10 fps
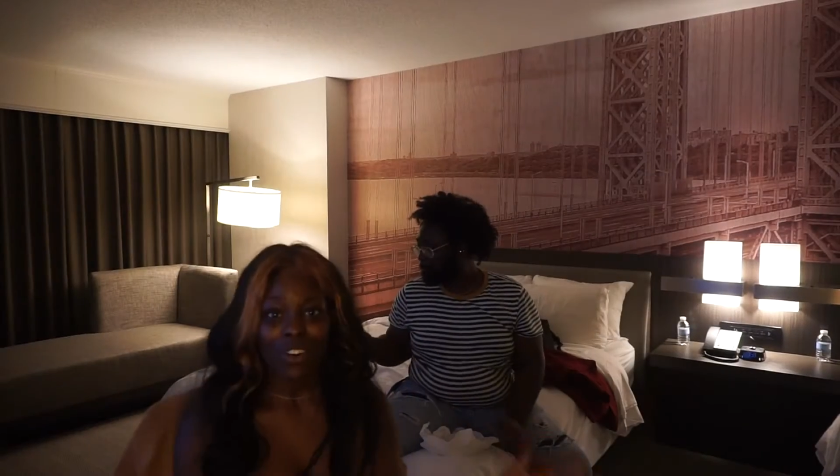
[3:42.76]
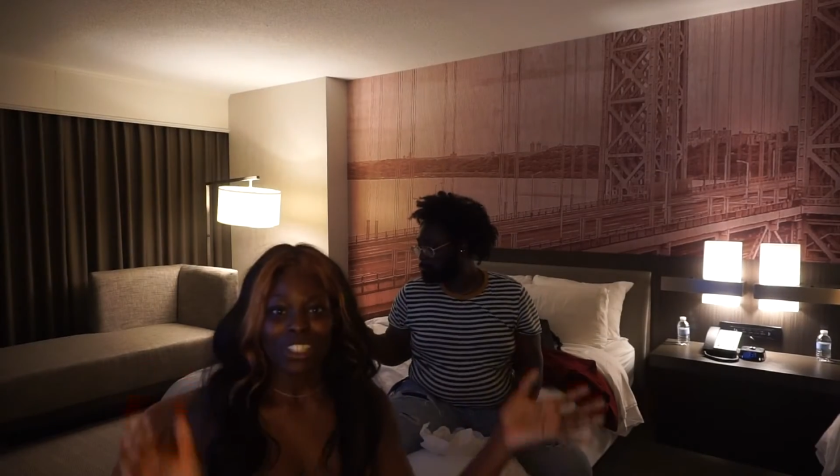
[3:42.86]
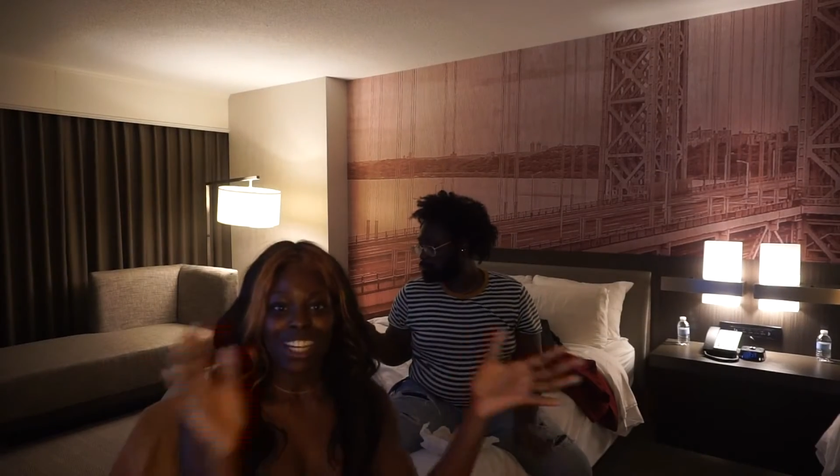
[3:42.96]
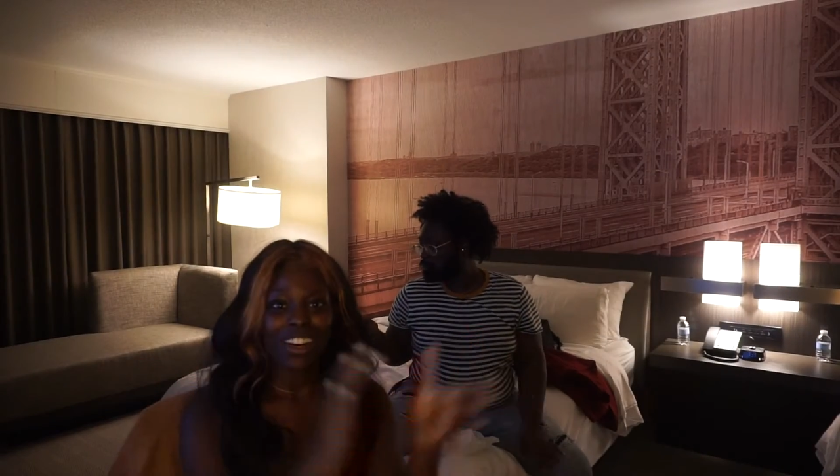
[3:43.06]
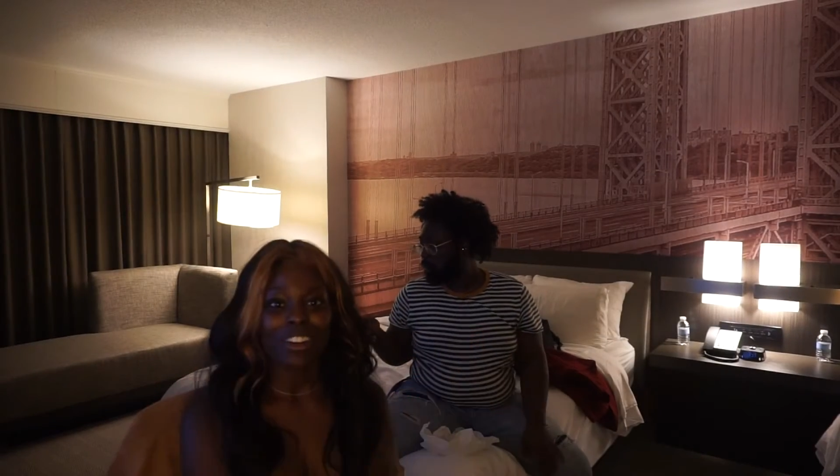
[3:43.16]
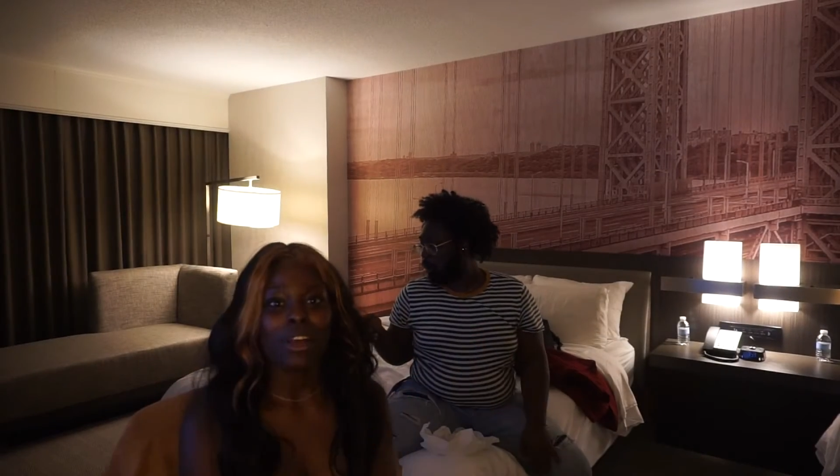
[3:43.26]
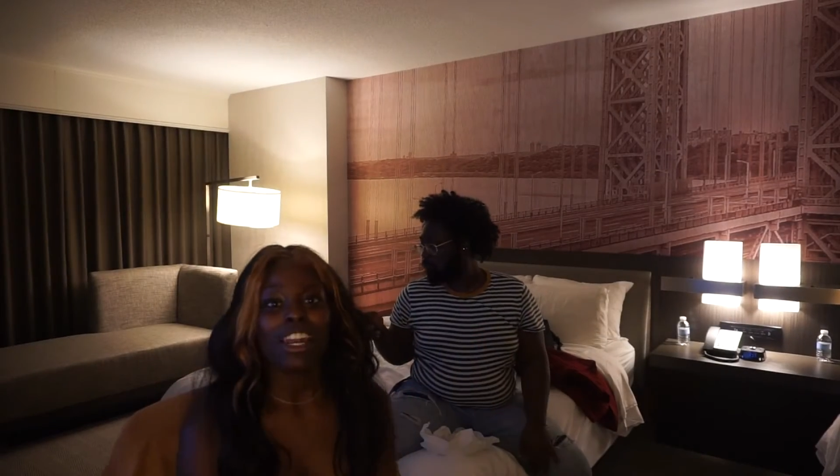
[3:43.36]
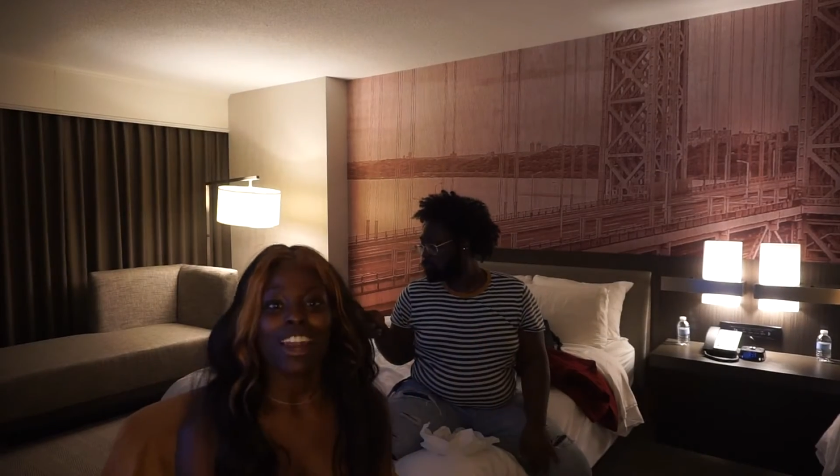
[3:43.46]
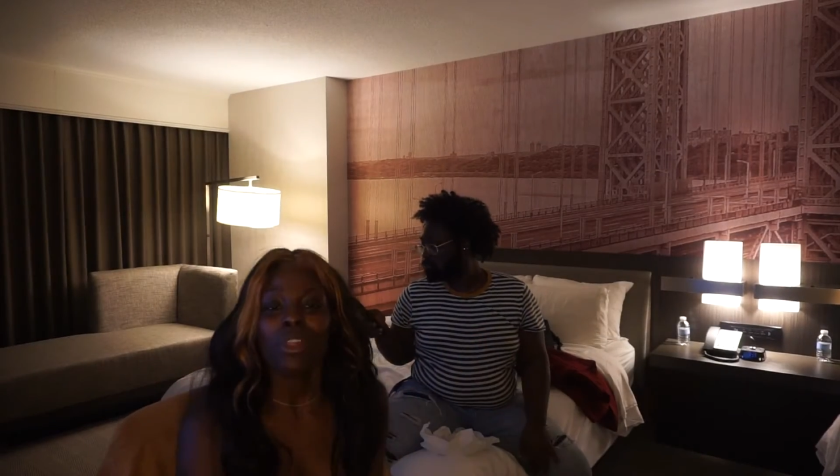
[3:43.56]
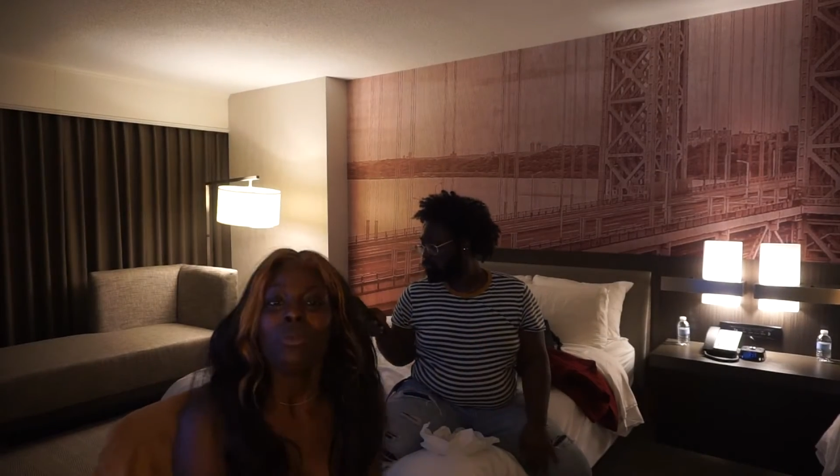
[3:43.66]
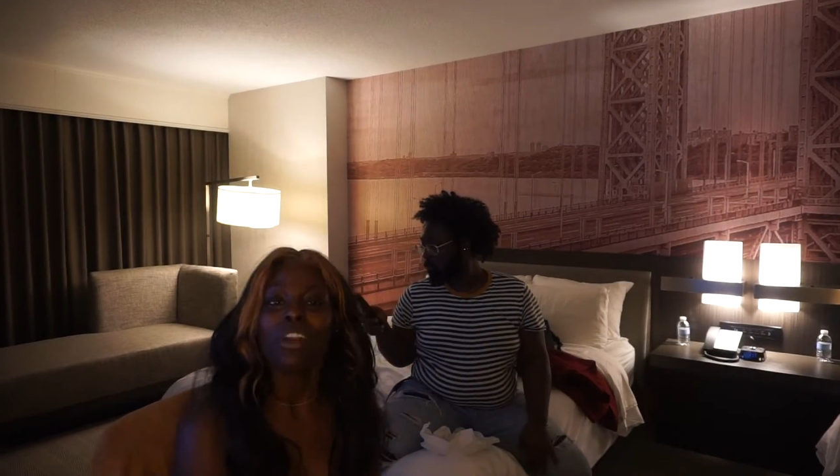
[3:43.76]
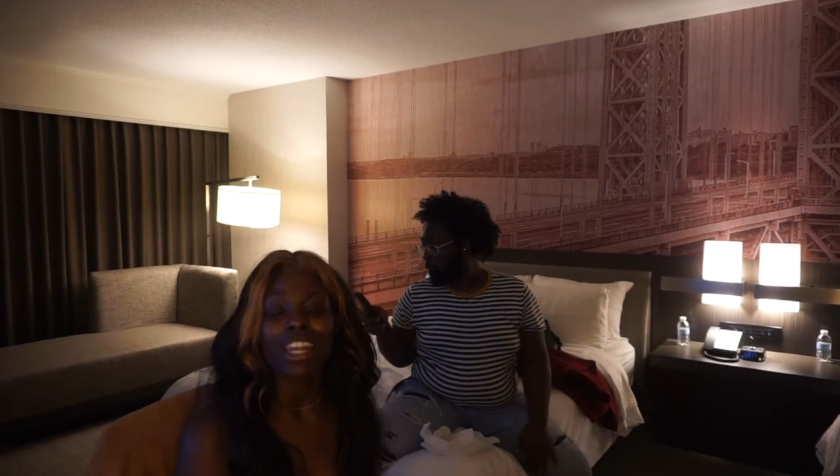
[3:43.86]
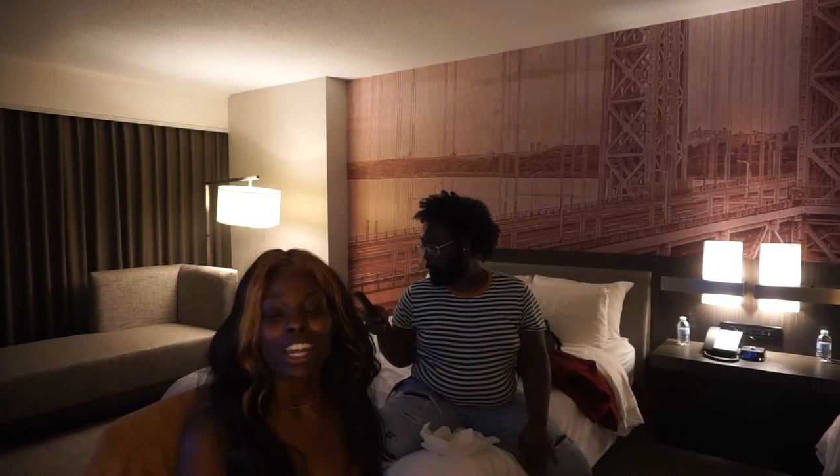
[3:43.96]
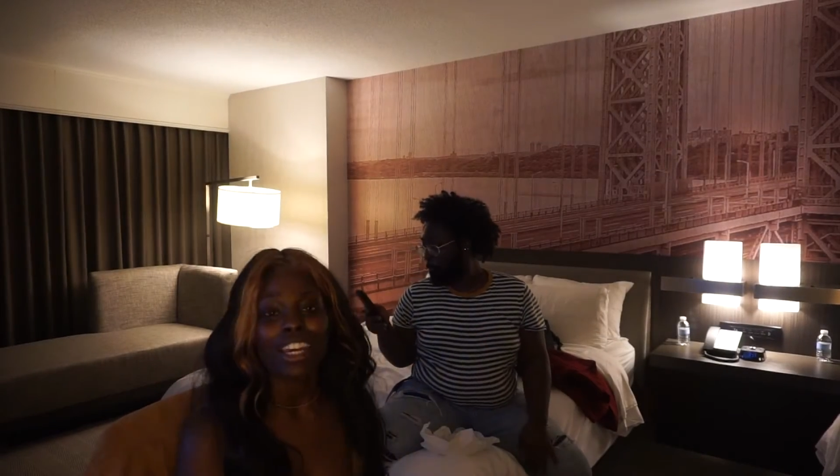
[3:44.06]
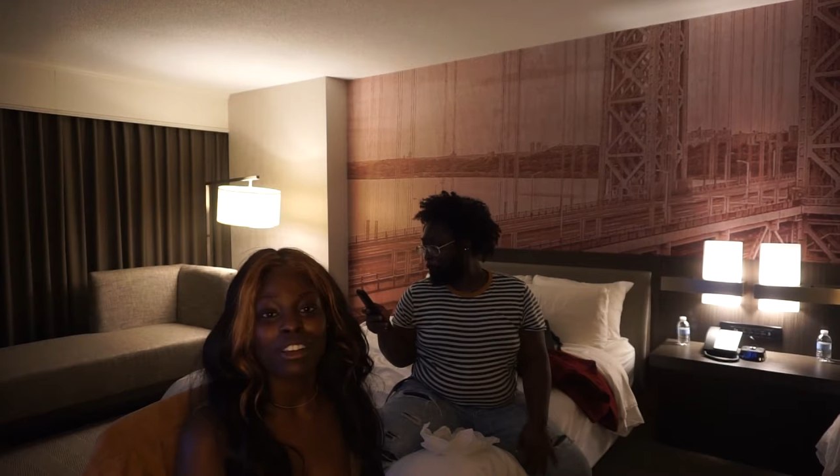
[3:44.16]
hotel, not the one
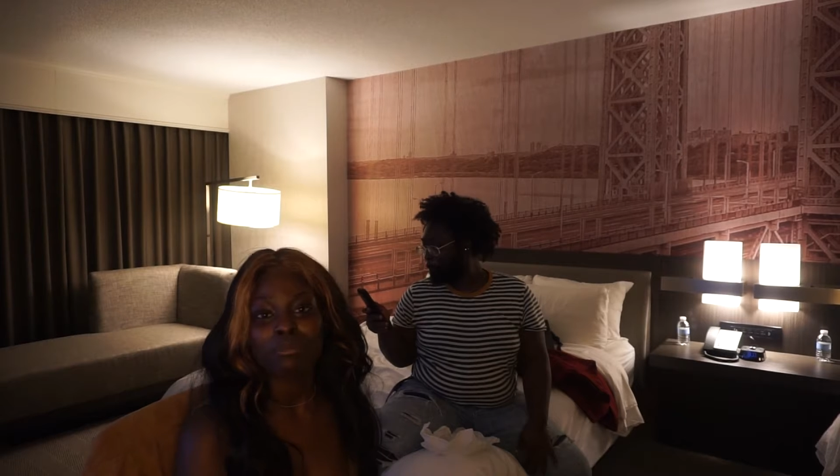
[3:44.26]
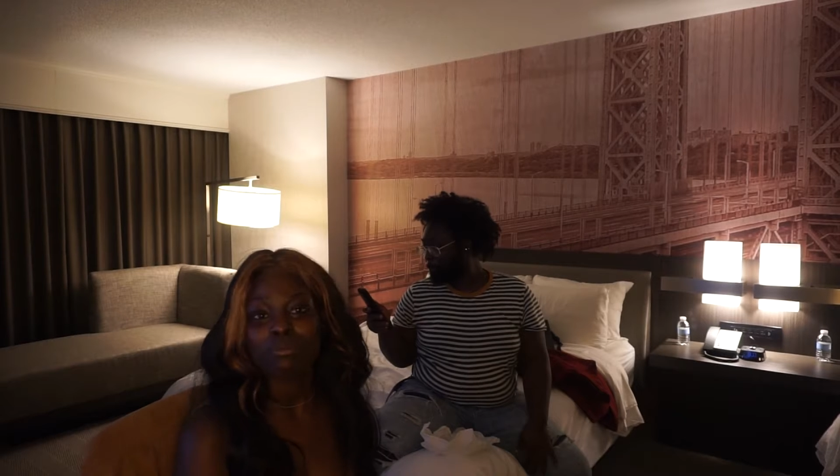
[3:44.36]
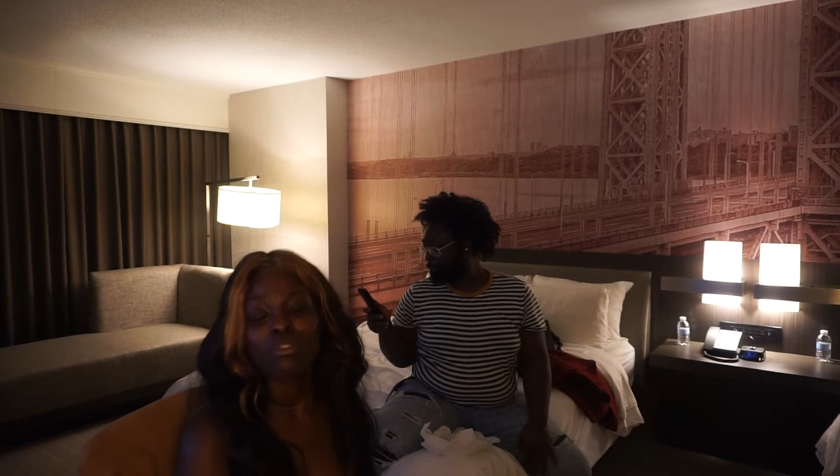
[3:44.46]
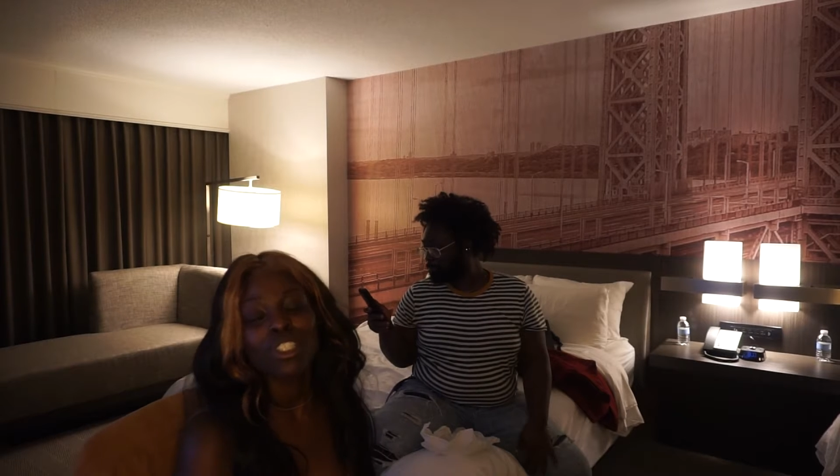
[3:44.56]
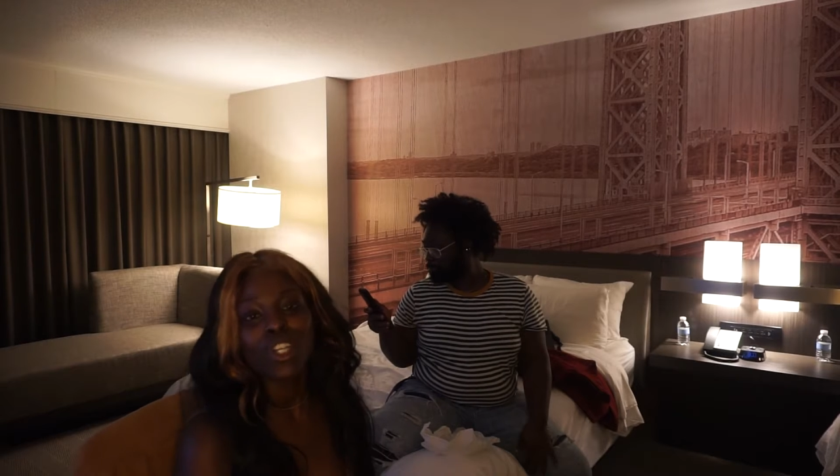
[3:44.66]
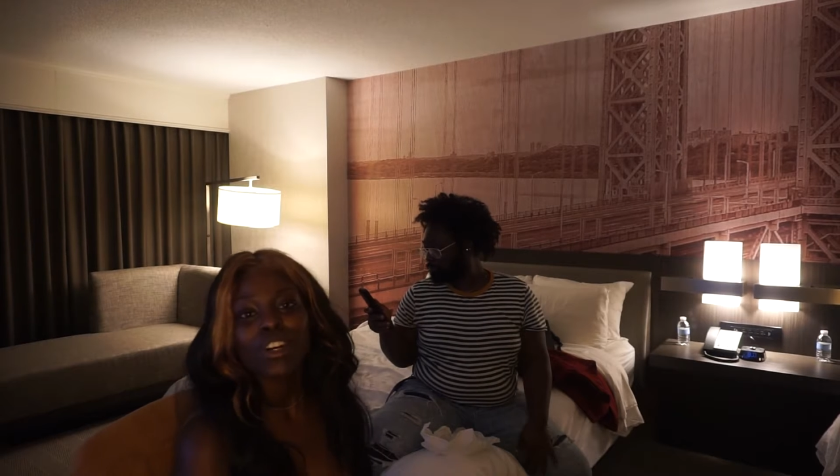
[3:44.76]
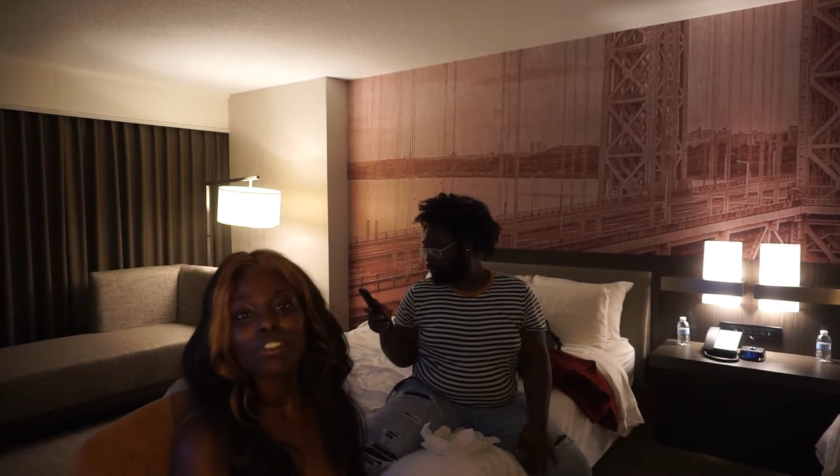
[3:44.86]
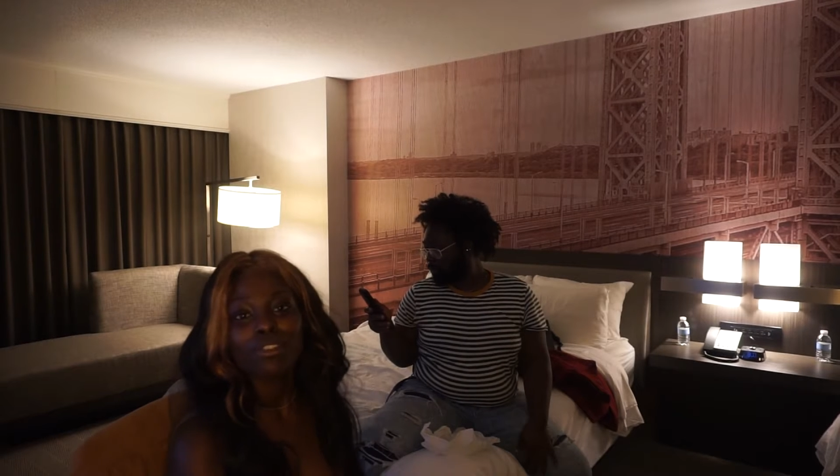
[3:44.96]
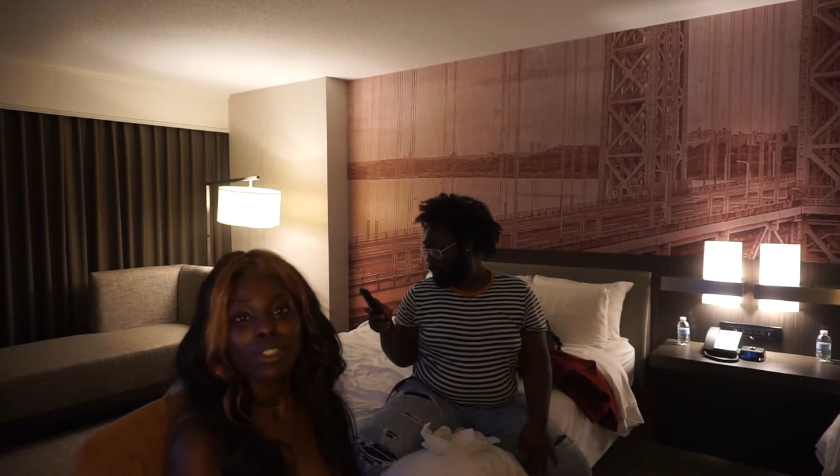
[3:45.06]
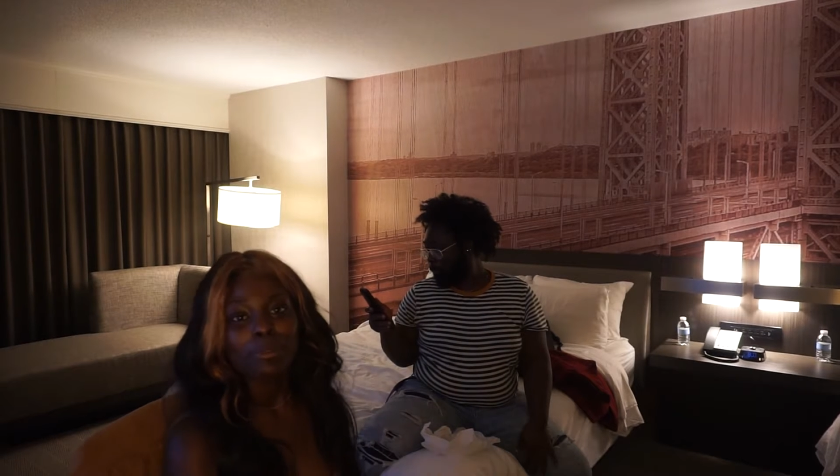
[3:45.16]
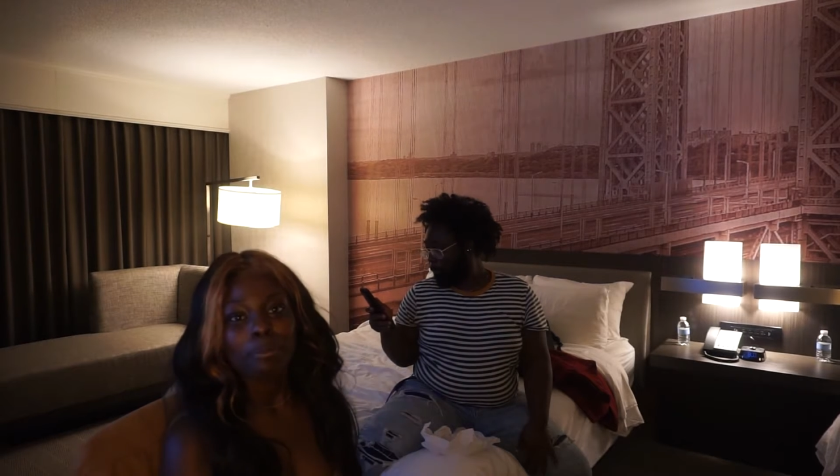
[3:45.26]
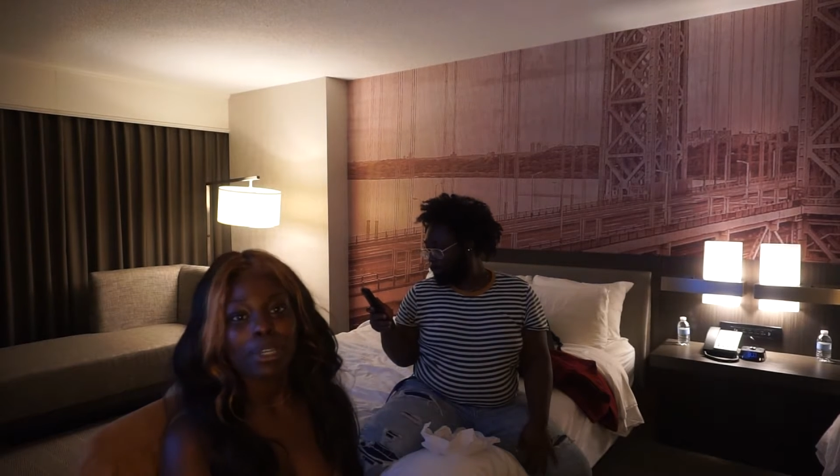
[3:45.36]
that I reserved